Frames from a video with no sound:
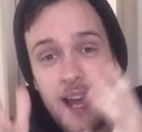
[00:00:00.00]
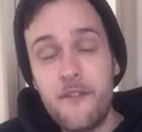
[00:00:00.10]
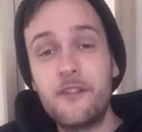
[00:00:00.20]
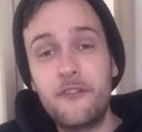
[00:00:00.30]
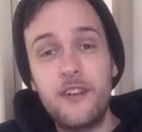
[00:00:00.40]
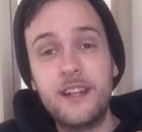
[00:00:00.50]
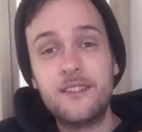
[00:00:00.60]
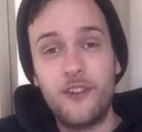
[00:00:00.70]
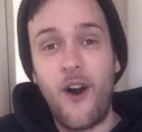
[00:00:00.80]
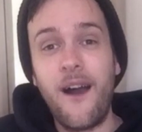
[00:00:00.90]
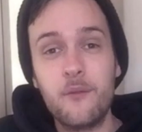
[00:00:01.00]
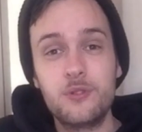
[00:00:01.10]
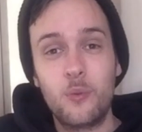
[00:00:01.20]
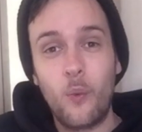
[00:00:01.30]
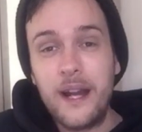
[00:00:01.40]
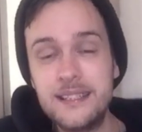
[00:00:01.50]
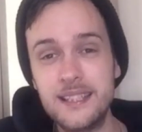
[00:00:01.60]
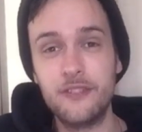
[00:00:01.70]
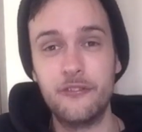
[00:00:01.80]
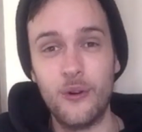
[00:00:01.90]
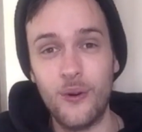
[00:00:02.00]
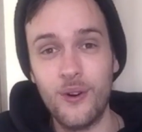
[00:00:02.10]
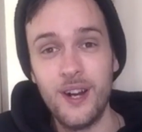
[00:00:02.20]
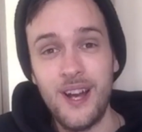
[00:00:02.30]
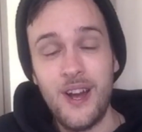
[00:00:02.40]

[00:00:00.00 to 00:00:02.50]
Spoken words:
everything that I was waiting for